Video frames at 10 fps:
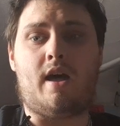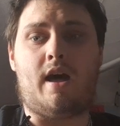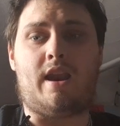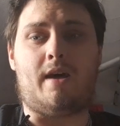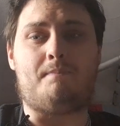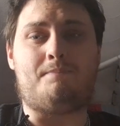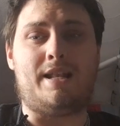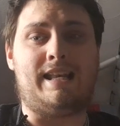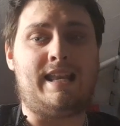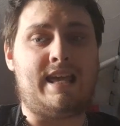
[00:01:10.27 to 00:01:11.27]
And I
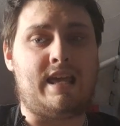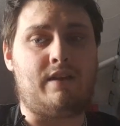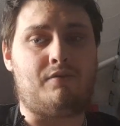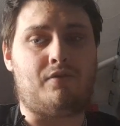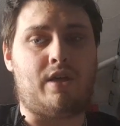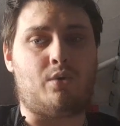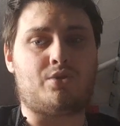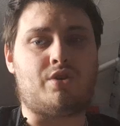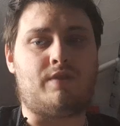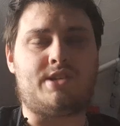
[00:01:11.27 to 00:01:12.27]
believe they
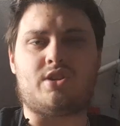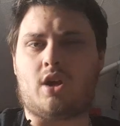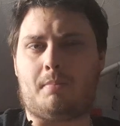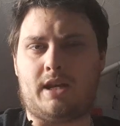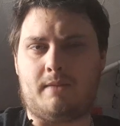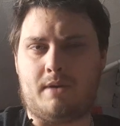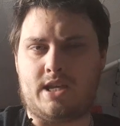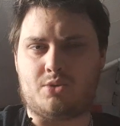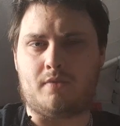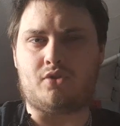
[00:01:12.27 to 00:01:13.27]
also released a couple
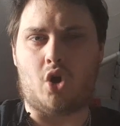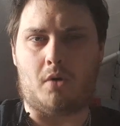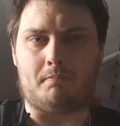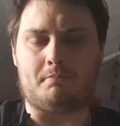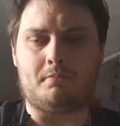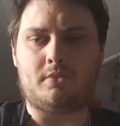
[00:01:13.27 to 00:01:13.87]
EPs with Tom.